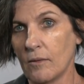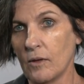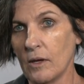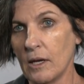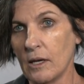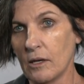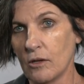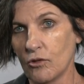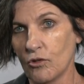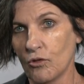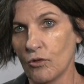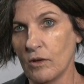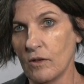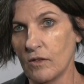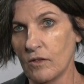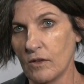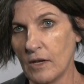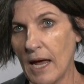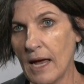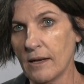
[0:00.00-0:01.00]
the industry
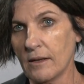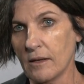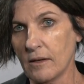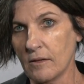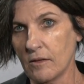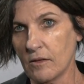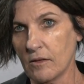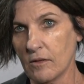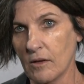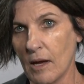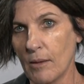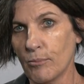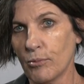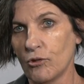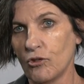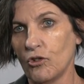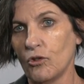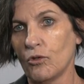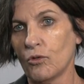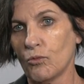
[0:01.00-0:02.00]
standards and
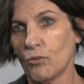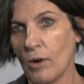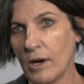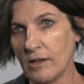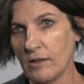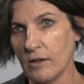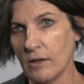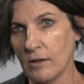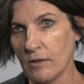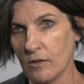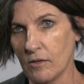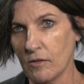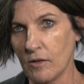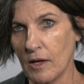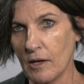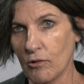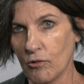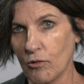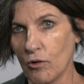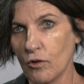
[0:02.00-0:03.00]
produce ratings
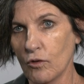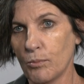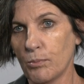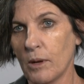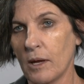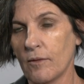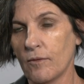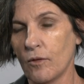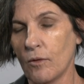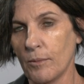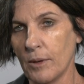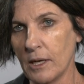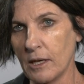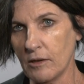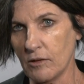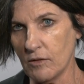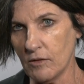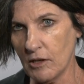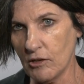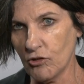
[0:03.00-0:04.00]
that are cross-platform in a
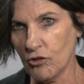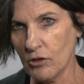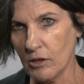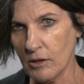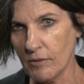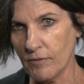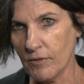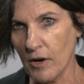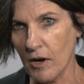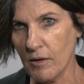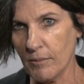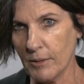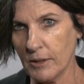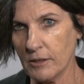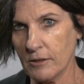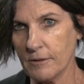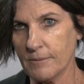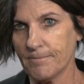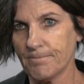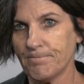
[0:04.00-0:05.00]
digital
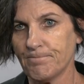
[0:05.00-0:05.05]
environment.